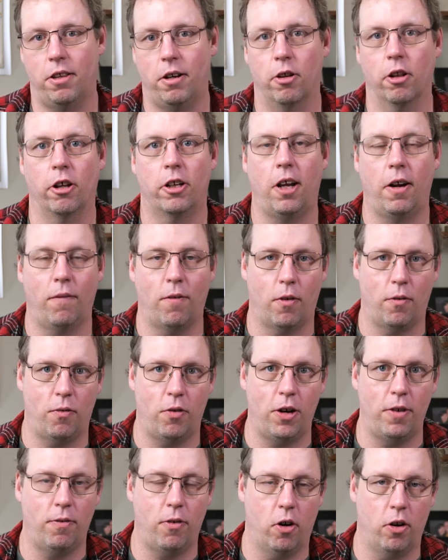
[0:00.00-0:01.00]
They're looking for
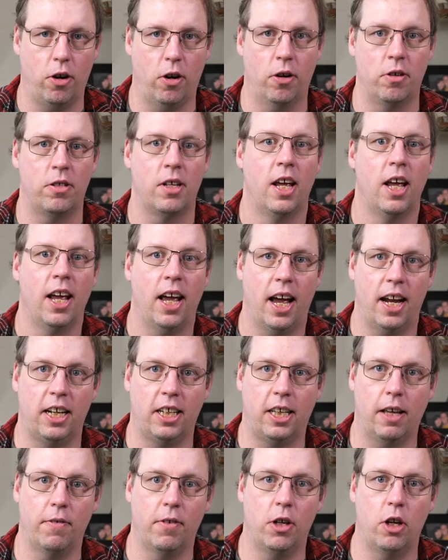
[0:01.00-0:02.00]
free photos, and to
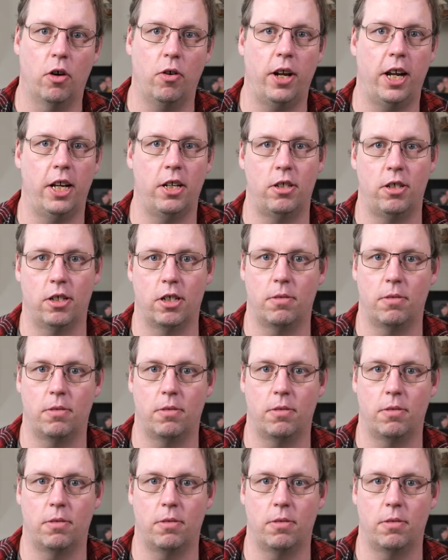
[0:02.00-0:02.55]
give a donation,